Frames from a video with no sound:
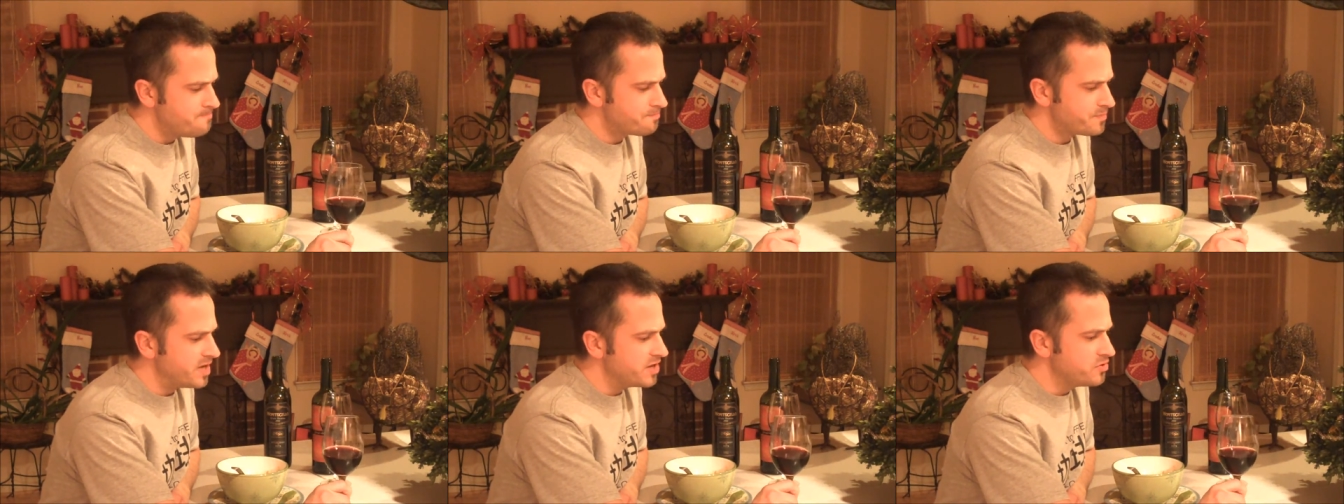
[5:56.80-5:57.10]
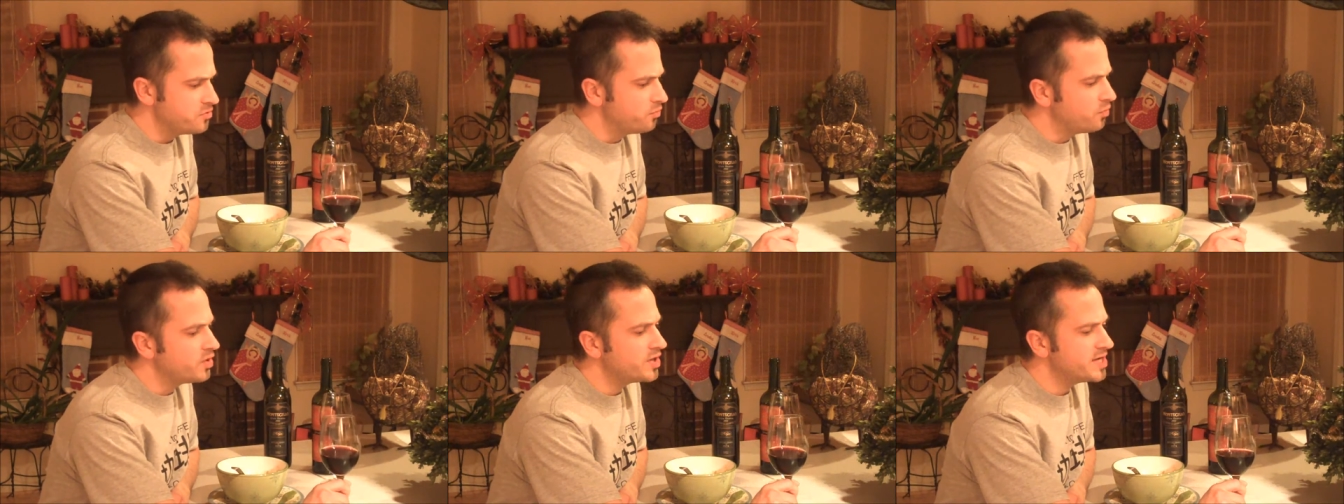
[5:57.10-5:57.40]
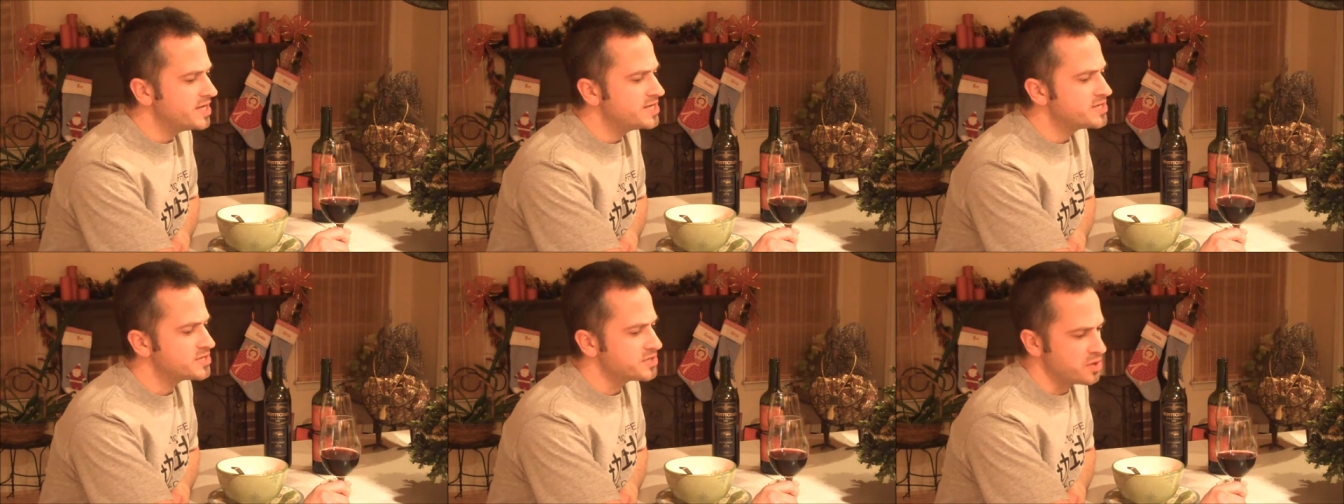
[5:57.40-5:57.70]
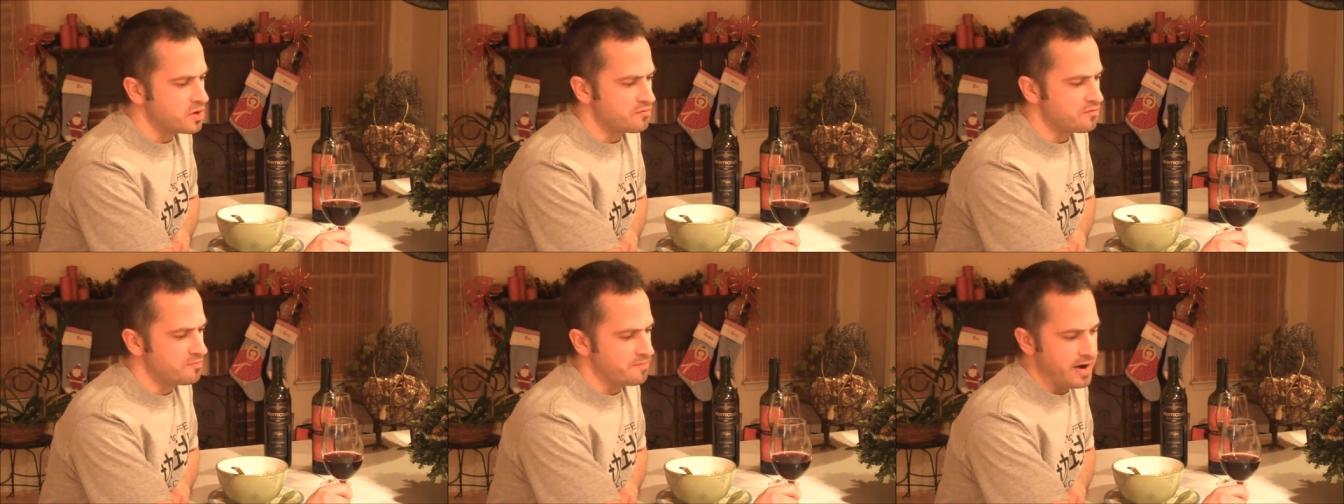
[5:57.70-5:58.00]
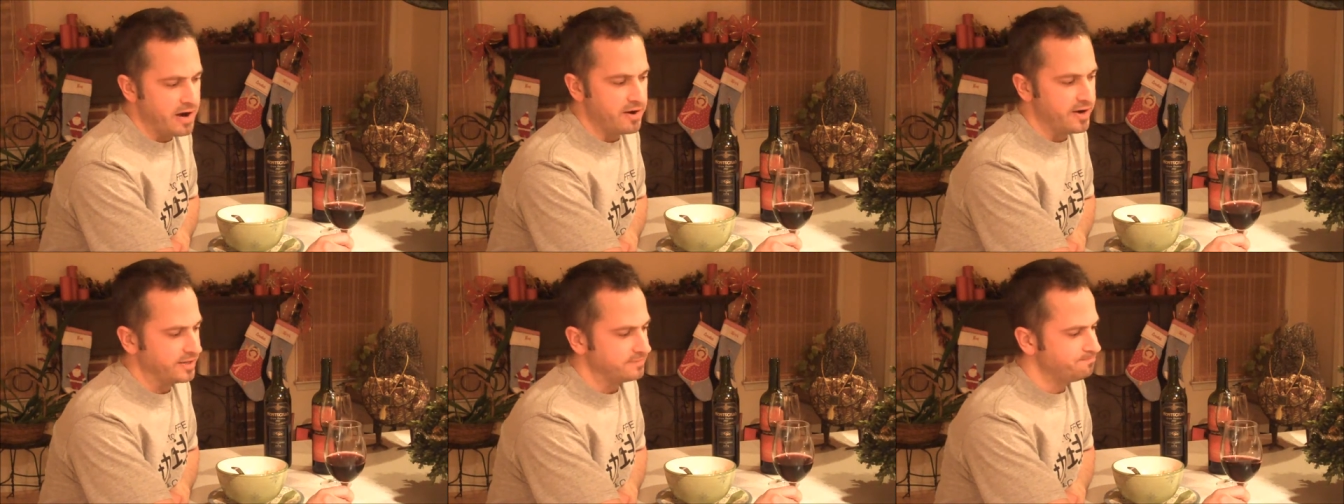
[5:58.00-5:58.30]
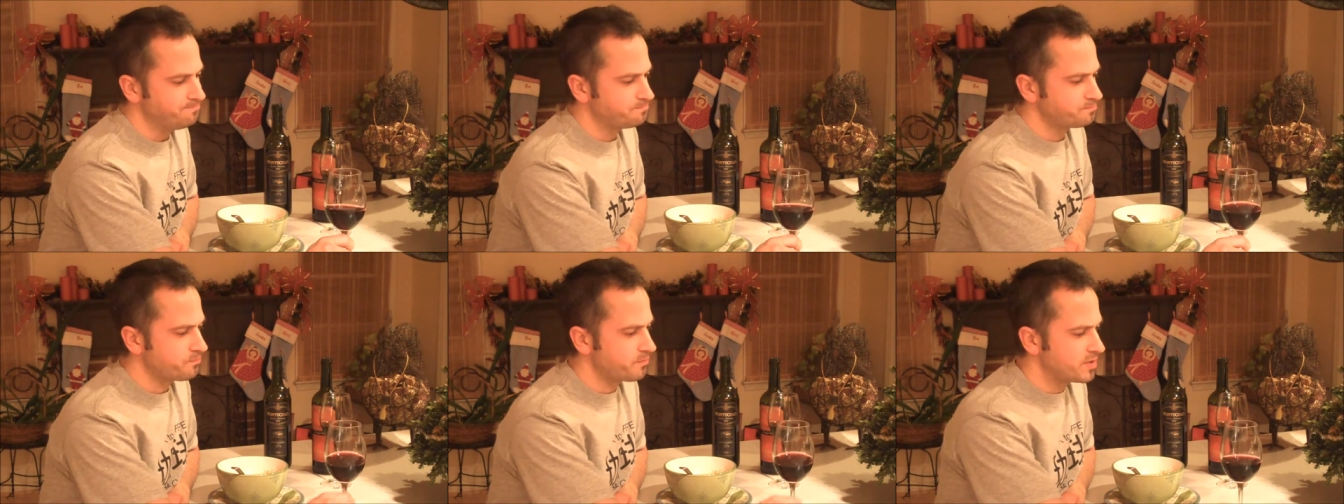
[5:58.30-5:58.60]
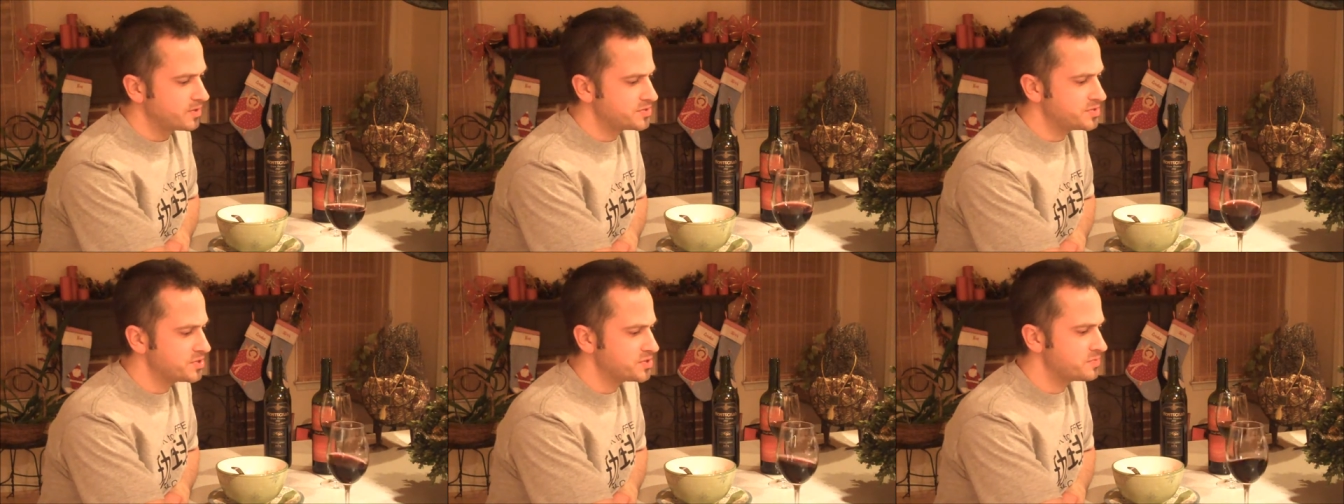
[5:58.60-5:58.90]
And the wood isn't overbearing,
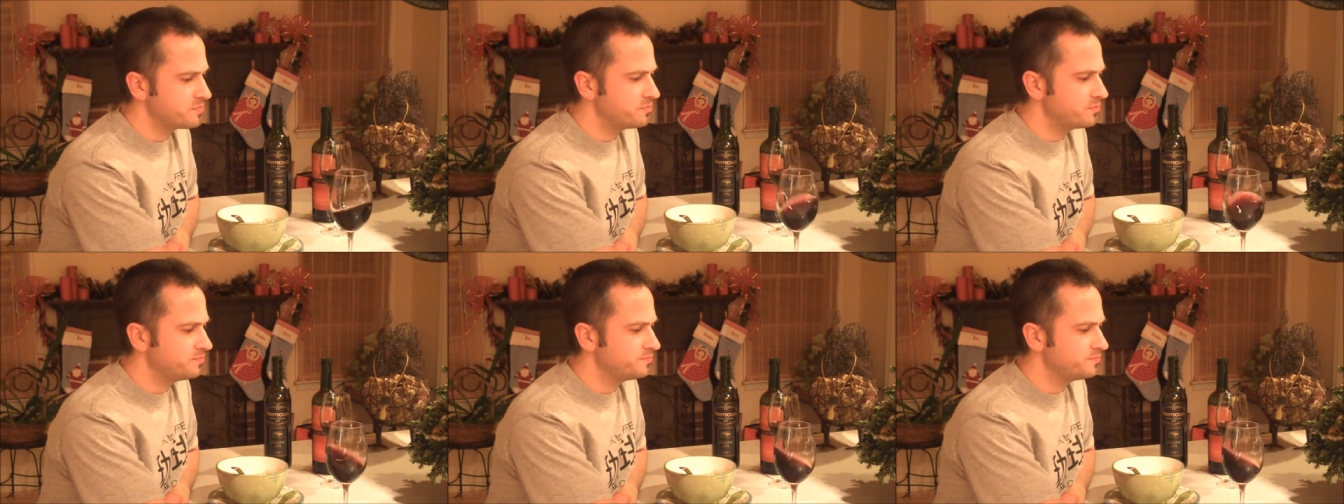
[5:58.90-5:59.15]
so it's,